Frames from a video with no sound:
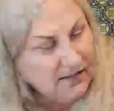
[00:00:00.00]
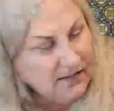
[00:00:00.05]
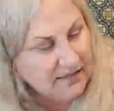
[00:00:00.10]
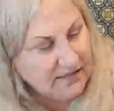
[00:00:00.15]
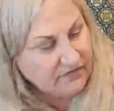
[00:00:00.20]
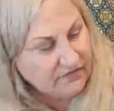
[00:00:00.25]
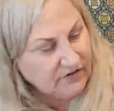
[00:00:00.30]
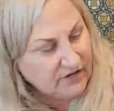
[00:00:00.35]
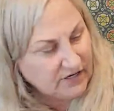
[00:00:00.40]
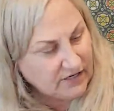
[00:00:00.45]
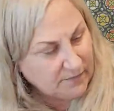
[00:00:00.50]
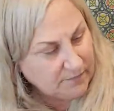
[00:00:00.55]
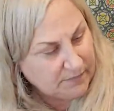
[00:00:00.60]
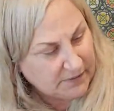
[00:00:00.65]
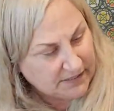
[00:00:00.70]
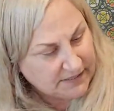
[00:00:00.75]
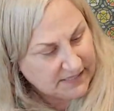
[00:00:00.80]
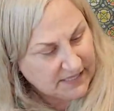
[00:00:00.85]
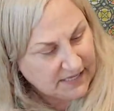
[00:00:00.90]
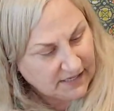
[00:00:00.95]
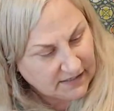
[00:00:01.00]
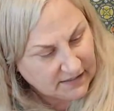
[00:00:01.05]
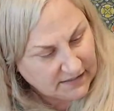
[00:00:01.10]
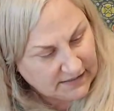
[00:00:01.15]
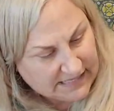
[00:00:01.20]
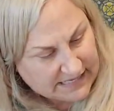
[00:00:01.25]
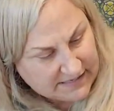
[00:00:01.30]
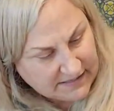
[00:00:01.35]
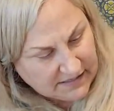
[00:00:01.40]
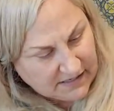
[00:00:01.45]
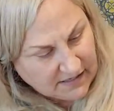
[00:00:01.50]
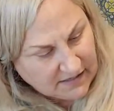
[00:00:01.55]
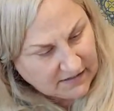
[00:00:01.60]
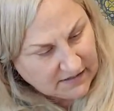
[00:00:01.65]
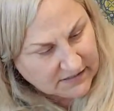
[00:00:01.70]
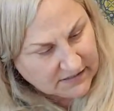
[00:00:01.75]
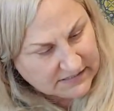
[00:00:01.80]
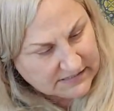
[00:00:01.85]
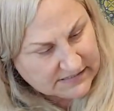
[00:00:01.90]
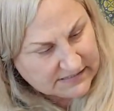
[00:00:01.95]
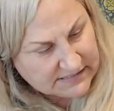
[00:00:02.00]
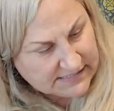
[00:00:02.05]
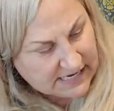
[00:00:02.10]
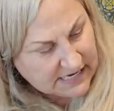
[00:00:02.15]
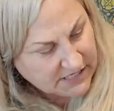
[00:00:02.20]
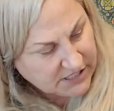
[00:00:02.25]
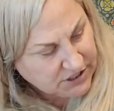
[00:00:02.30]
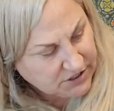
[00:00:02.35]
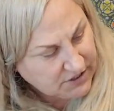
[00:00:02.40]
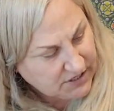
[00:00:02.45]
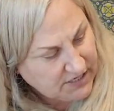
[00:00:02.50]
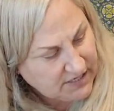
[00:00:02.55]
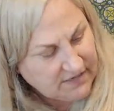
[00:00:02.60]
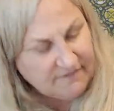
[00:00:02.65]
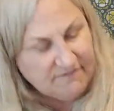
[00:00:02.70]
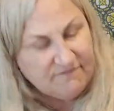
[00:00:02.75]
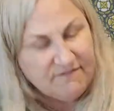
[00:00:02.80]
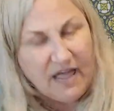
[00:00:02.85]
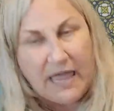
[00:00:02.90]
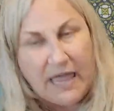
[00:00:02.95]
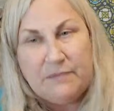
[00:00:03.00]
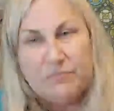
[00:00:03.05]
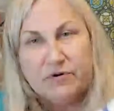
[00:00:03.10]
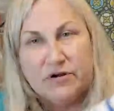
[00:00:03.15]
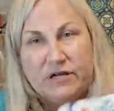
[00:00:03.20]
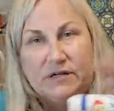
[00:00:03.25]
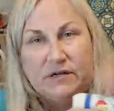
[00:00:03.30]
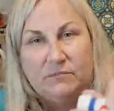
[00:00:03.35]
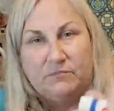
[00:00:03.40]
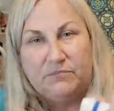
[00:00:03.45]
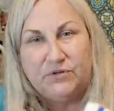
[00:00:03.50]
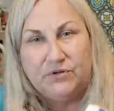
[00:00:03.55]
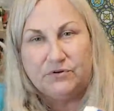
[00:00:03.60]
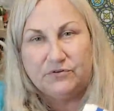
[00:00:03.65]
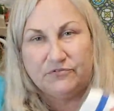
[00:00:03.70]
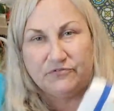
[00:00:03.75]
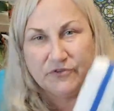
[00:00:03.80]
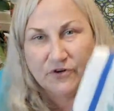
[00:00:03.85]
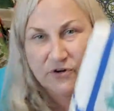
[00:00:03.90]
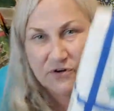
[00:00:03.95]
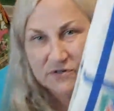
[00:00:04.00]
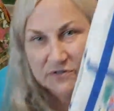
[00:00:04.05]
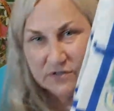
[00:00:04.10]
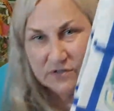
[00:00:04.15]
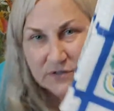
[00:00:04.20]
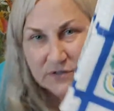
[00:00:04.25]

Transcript: given up on that. That color is saturated, vibrant, beautiful.